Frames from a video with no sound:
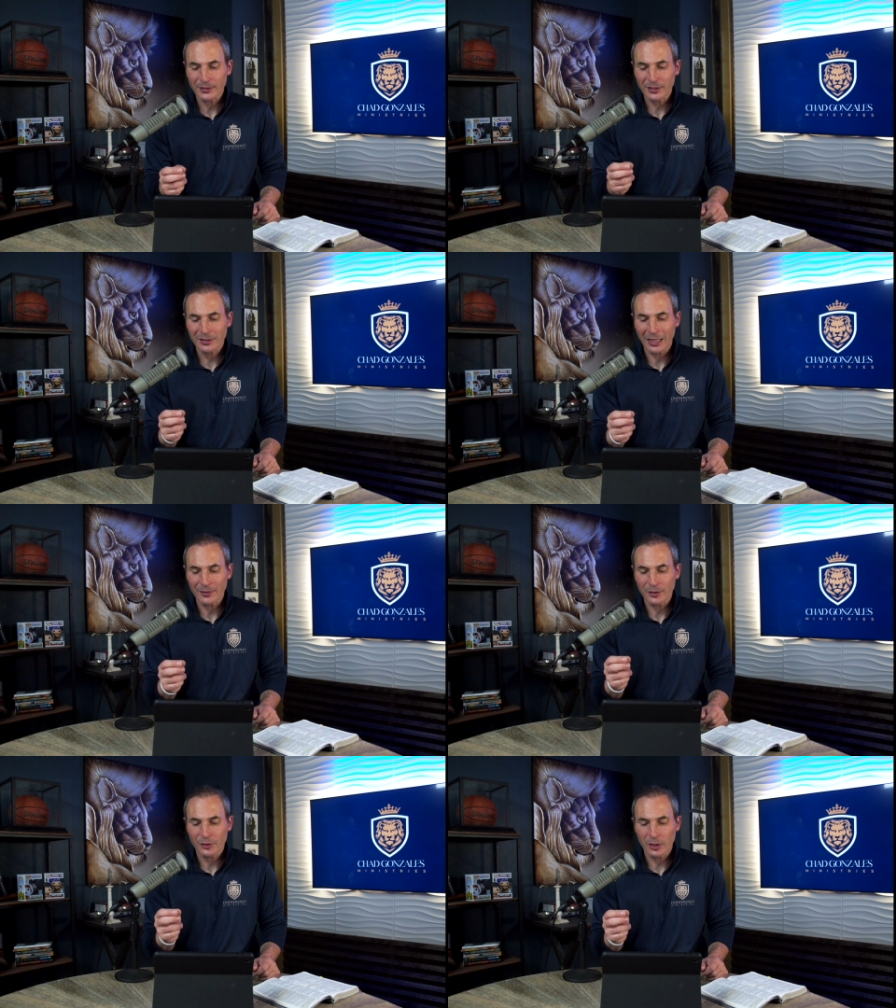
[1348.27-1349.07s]
to God,
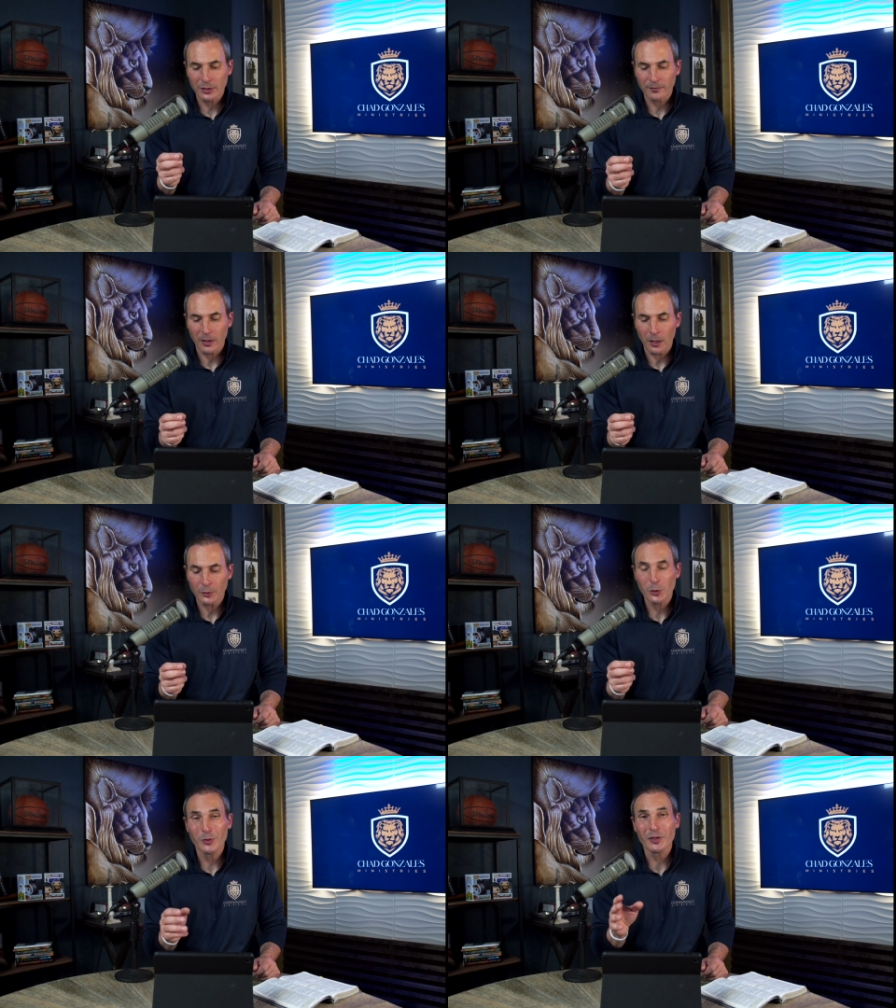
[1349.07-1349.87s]
the judge of all,
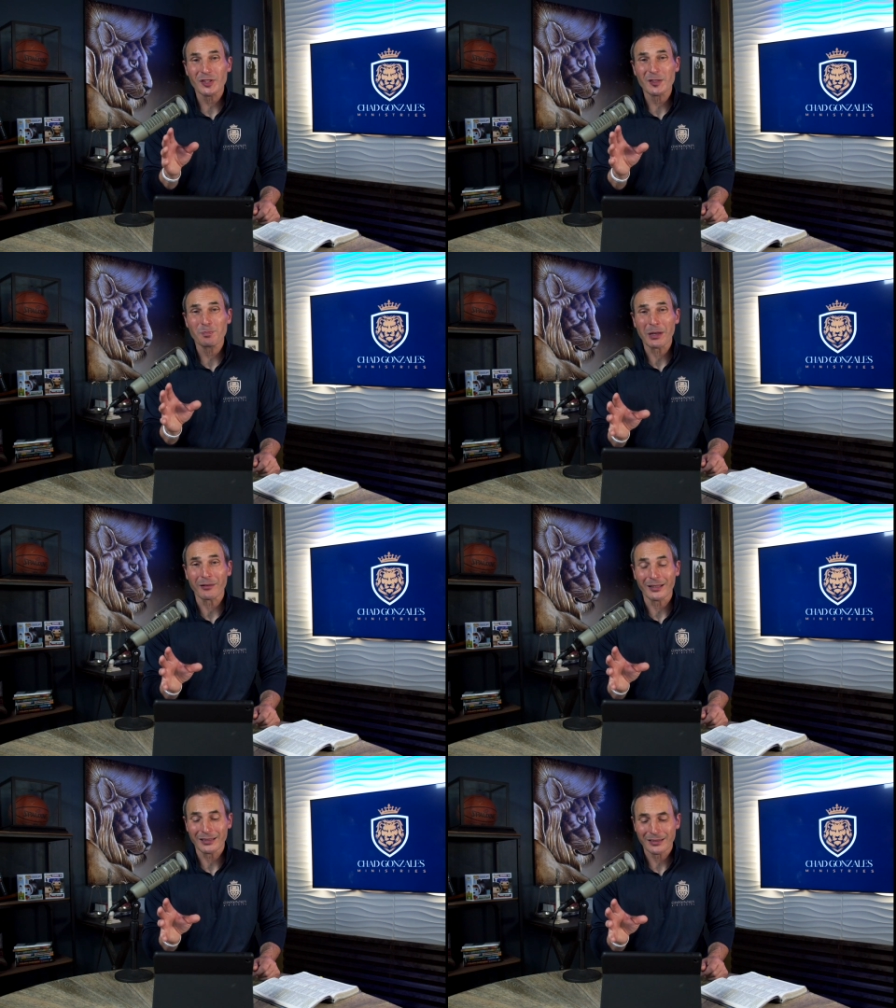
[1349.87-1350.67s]
to the
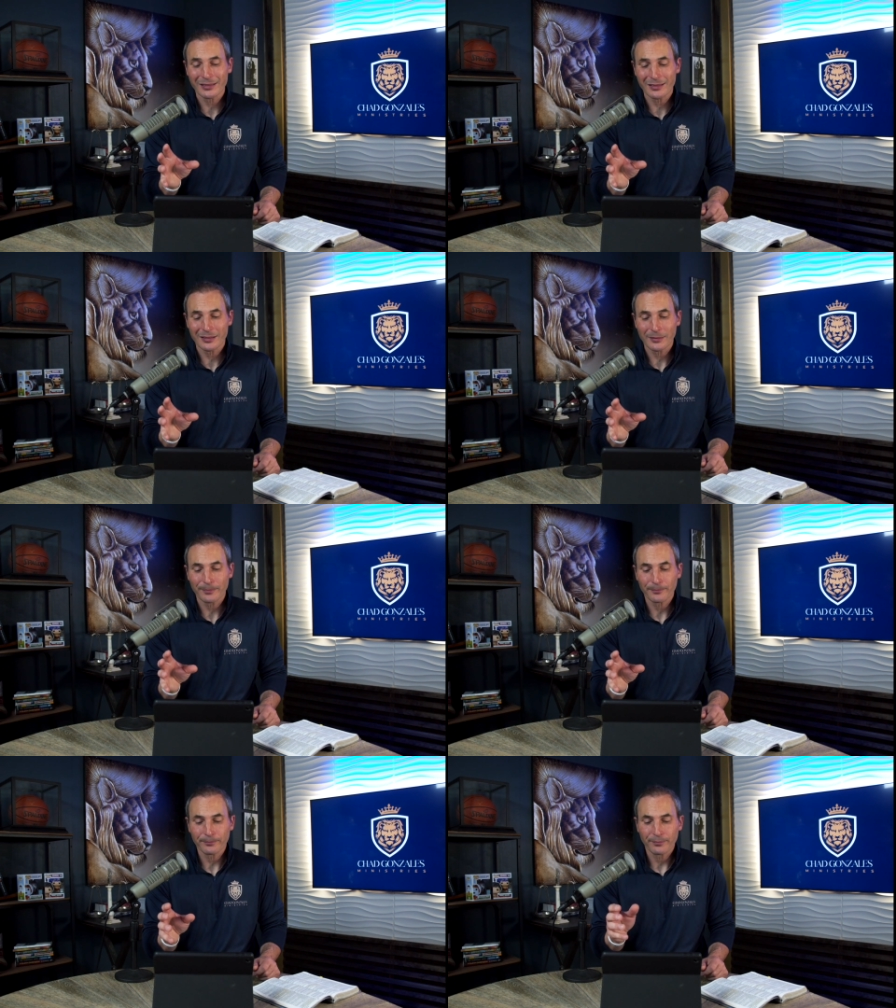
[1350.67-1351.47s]
spirits
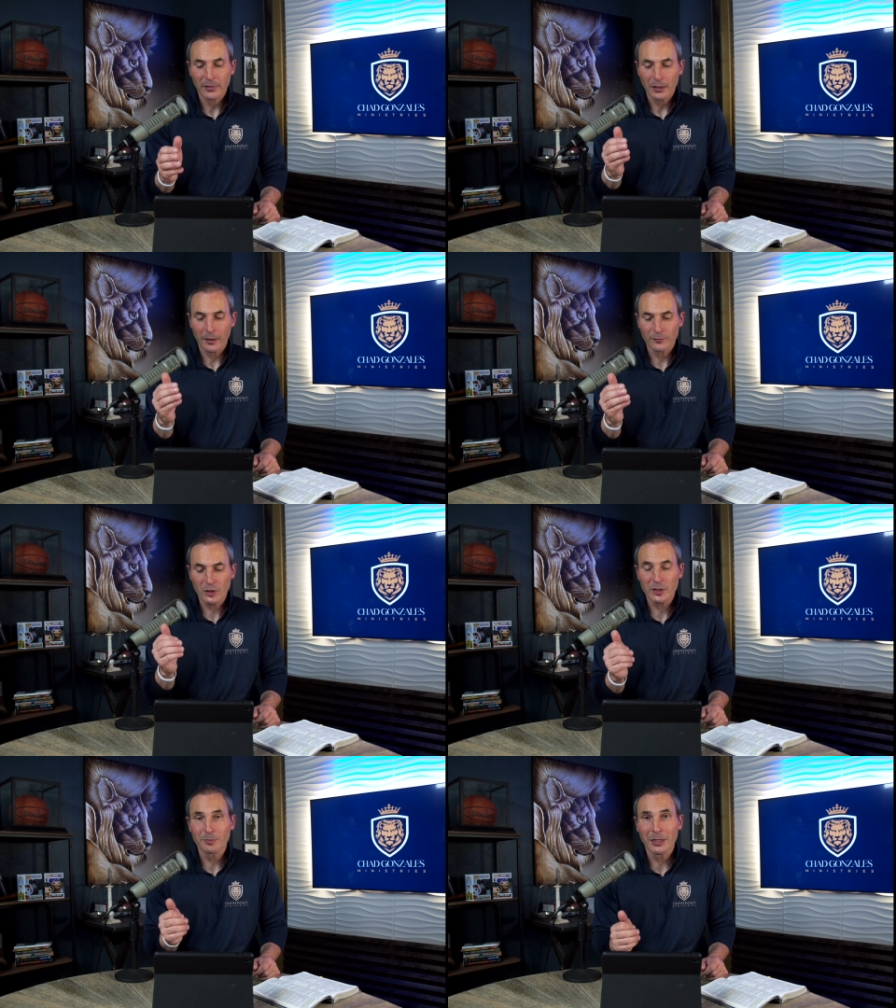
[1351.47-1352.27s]
of
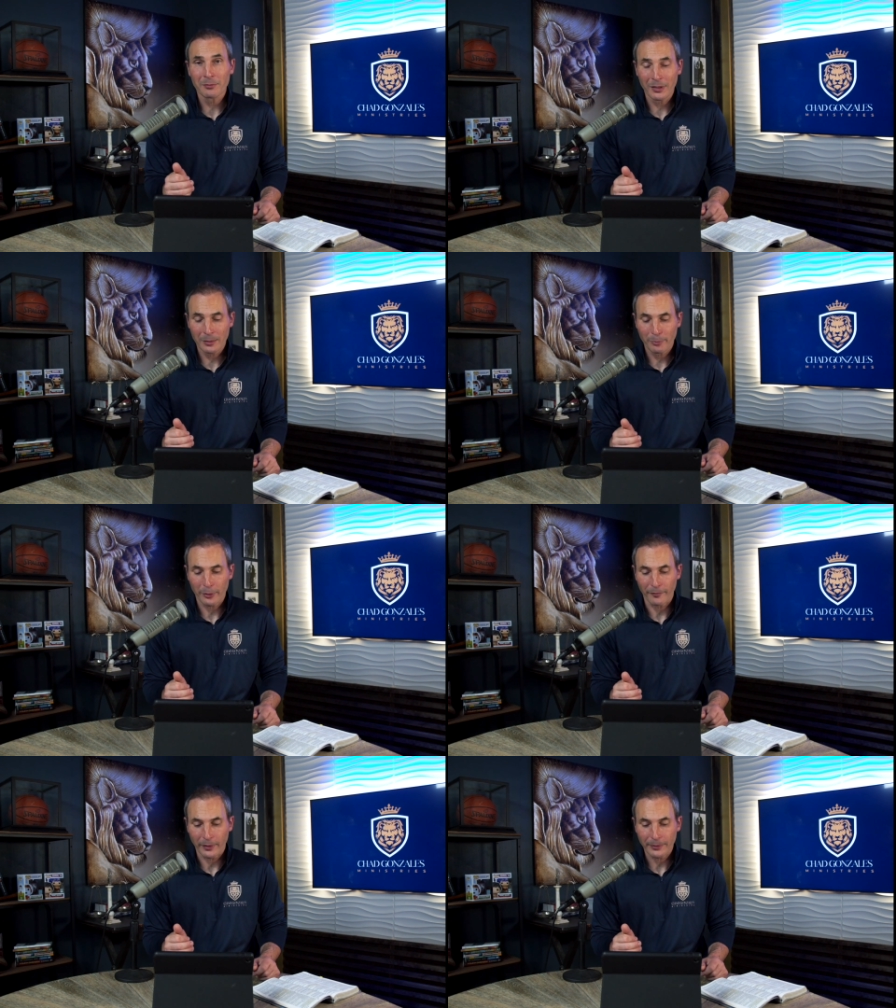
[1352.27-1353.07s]
just men made
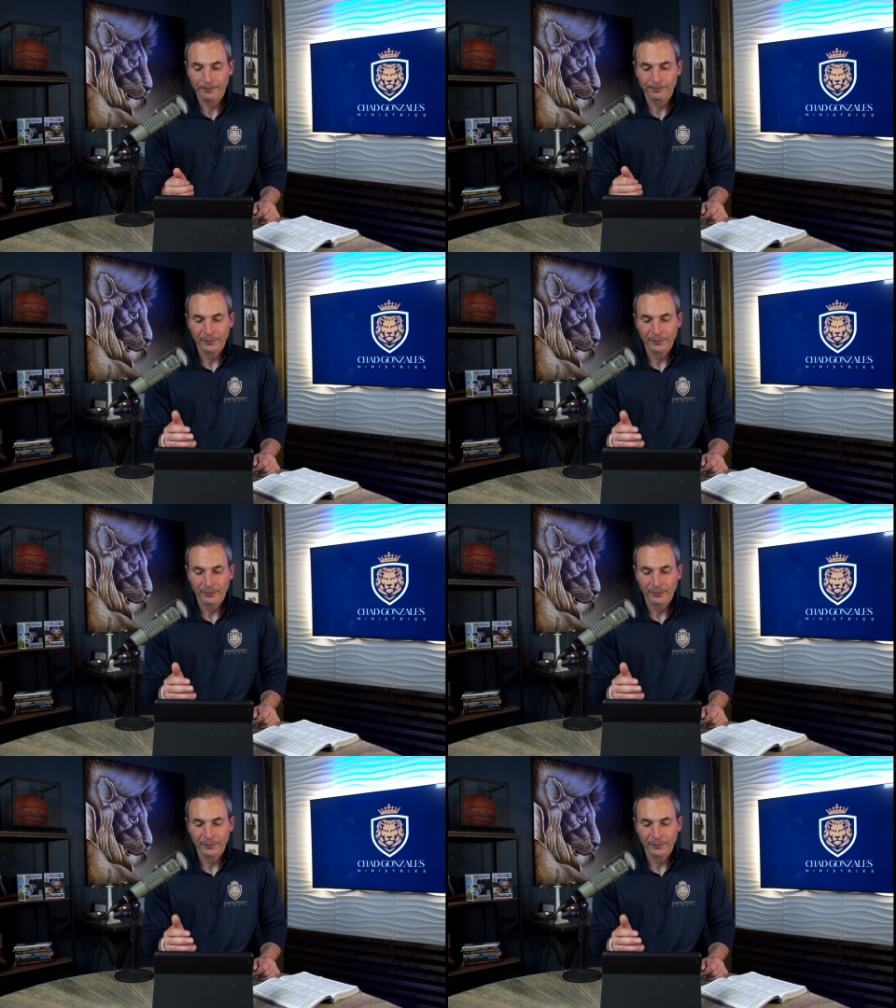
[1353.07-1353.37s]
perfect.